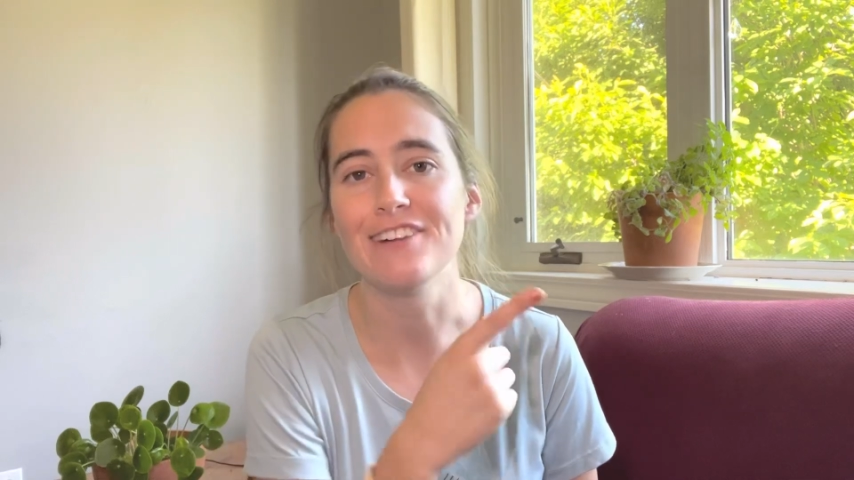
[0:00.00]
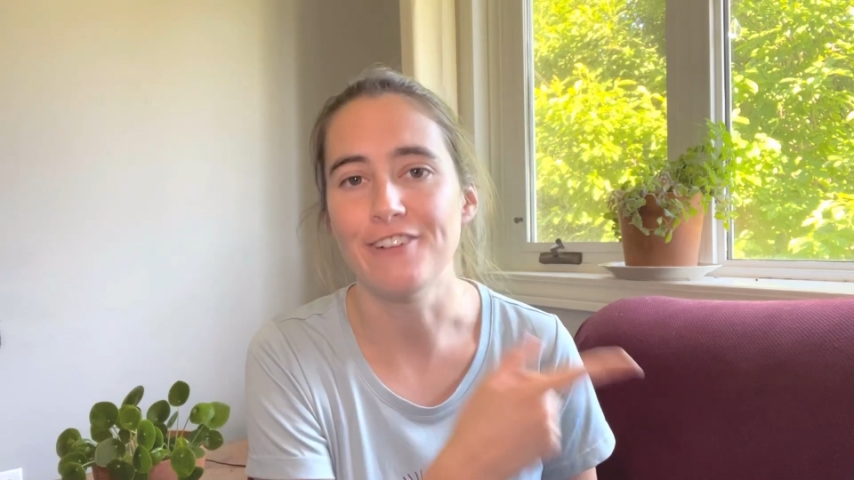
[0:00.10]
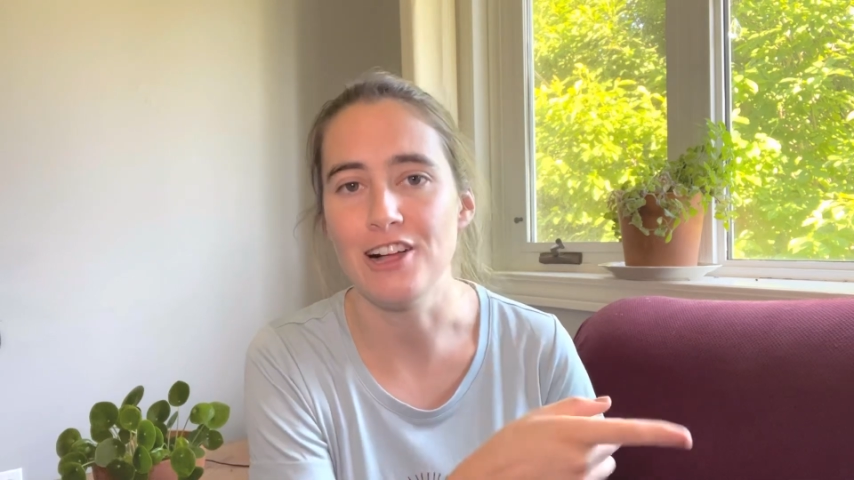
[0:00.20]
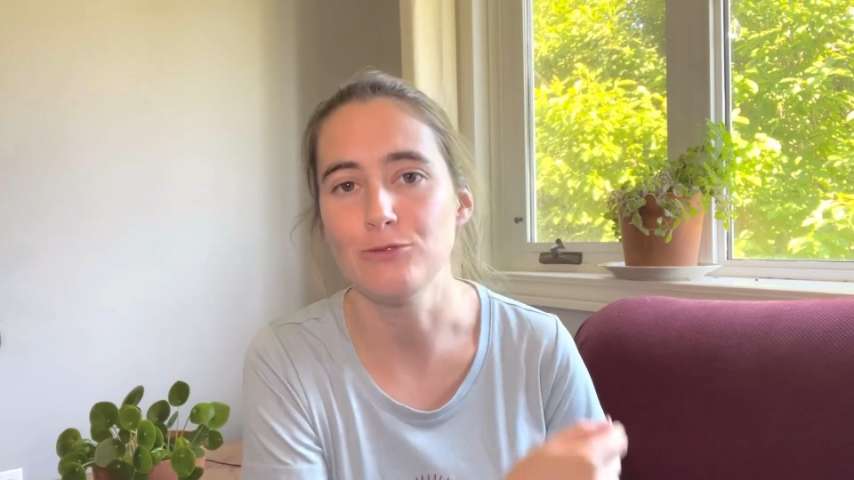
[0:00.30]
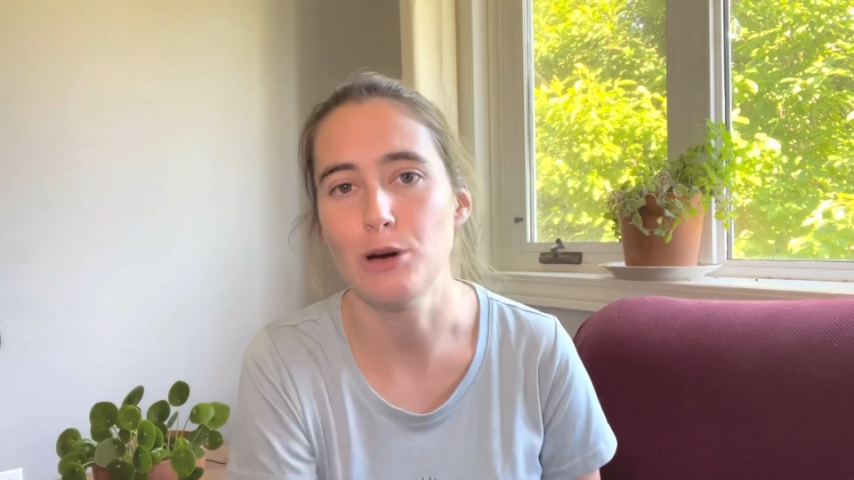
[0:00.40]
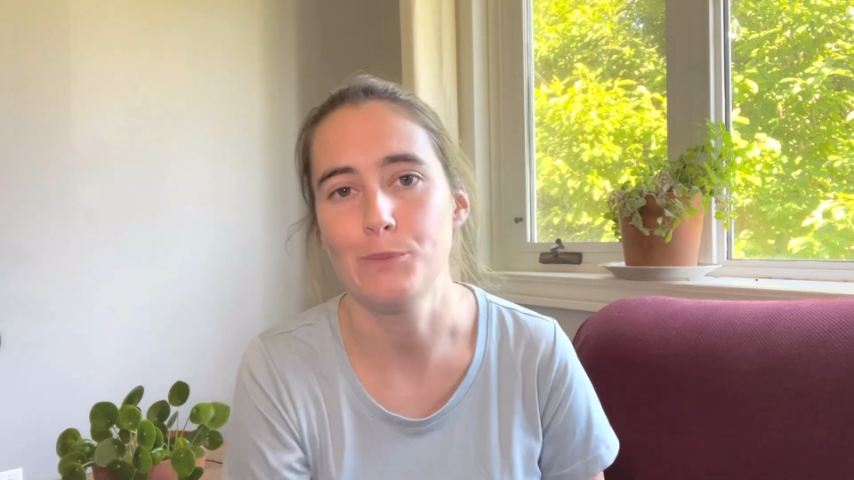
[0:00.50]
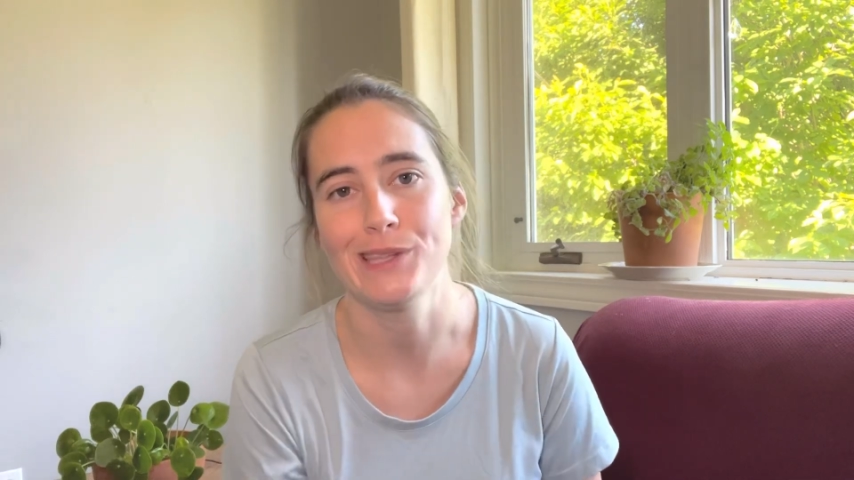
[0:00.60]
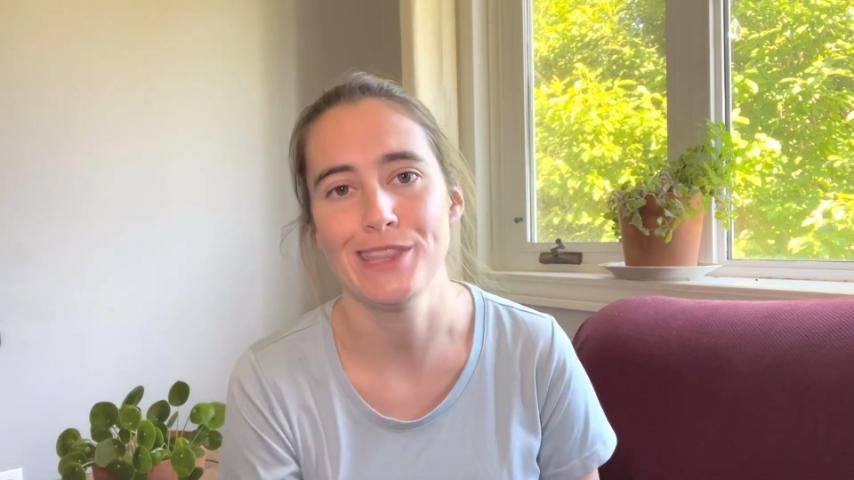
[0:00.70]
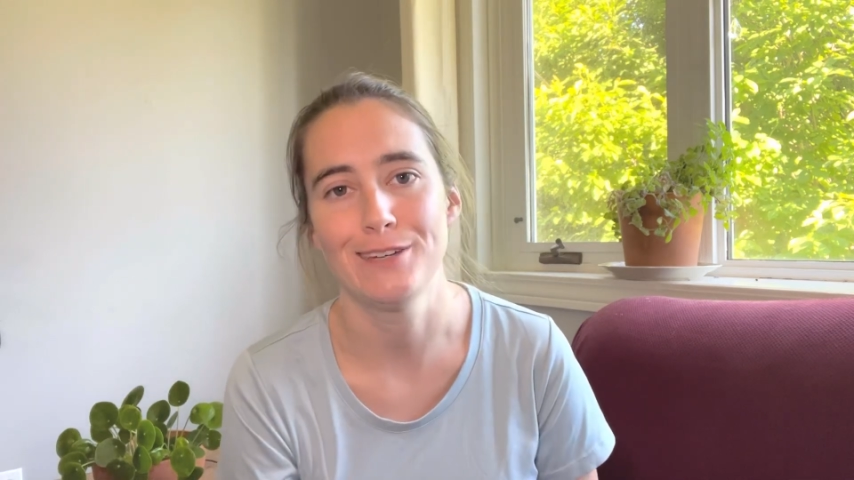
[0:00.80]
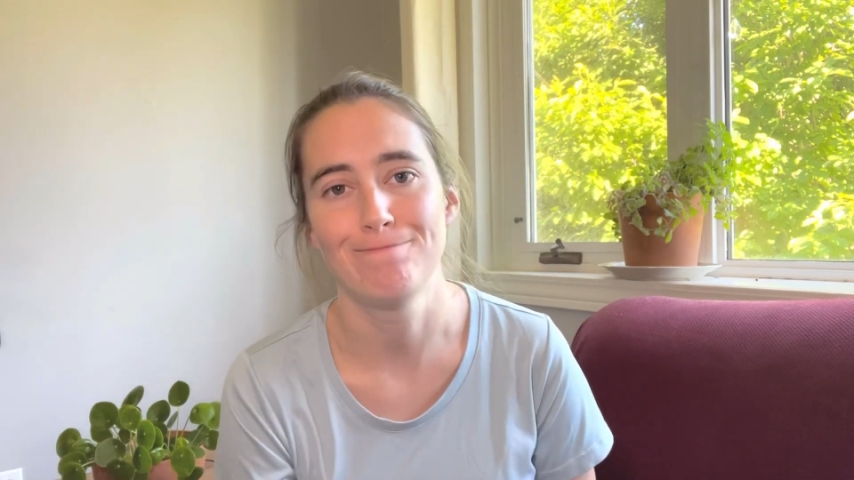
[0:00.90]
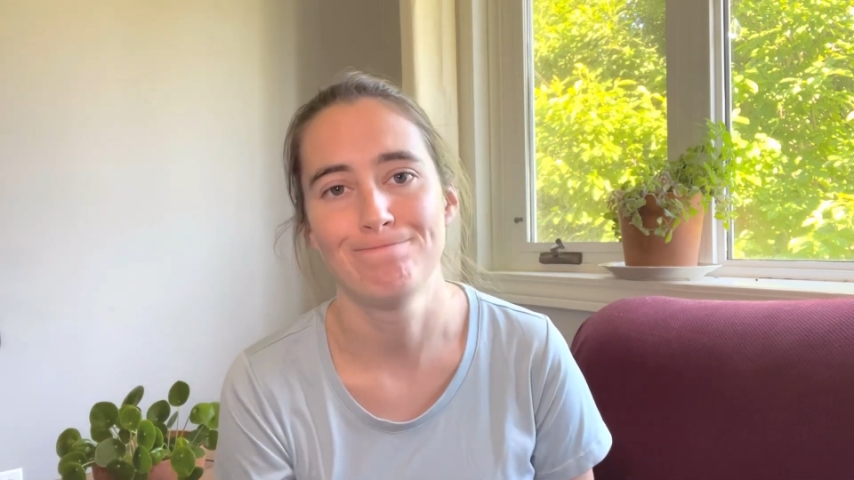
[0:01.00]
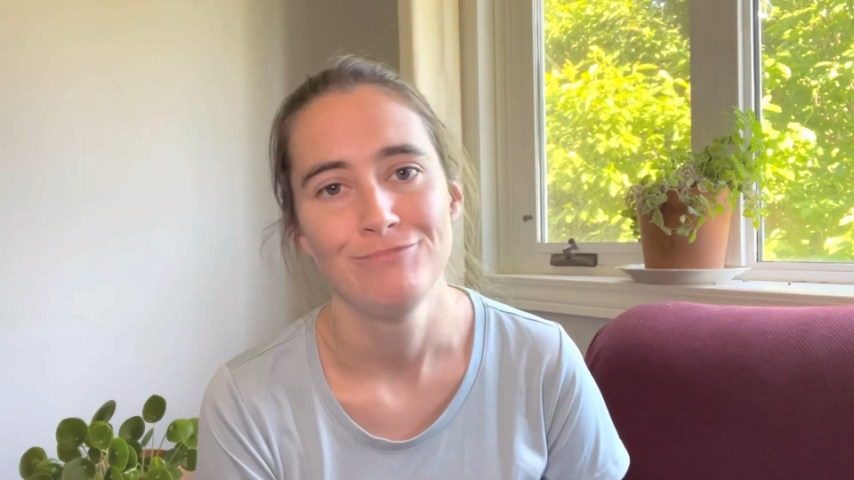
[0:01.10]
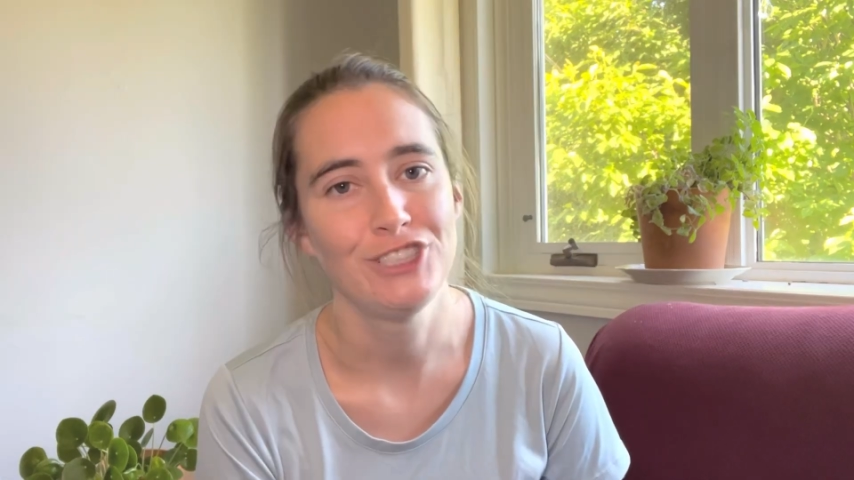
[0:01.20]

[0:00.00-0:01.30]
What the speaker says: follow up with them.